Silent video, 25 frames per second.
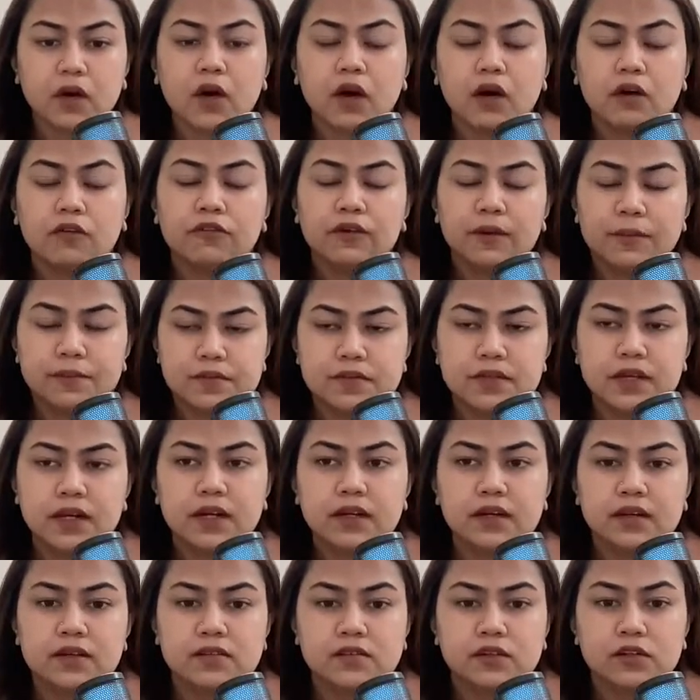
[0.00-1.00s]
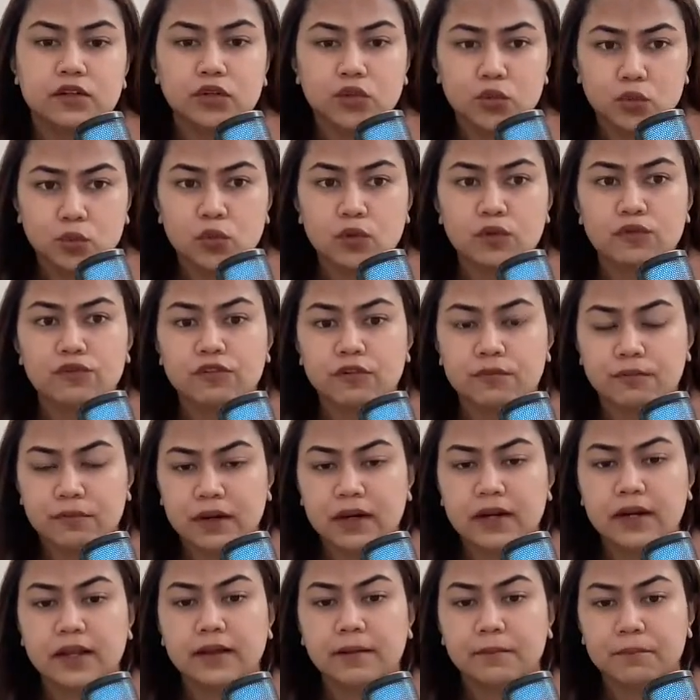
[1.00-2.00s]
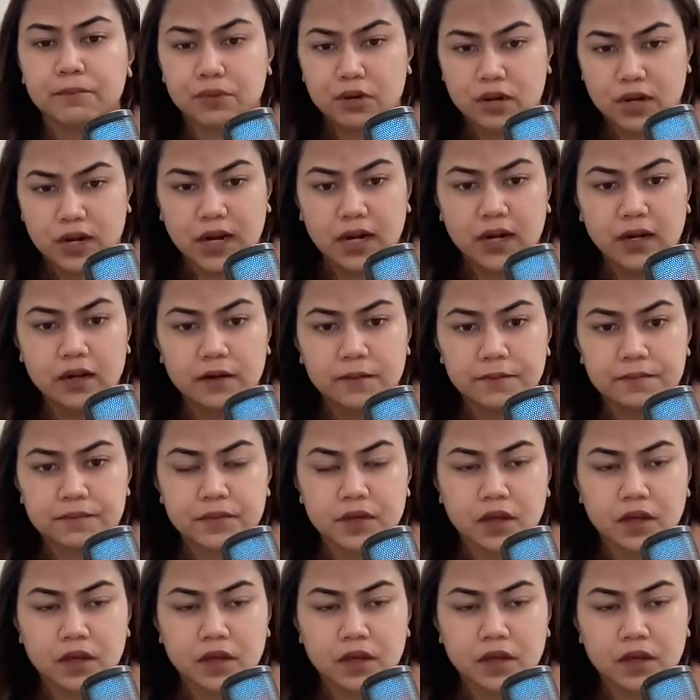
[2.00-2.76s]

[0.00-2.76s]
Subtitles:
A website is a tool for building brand.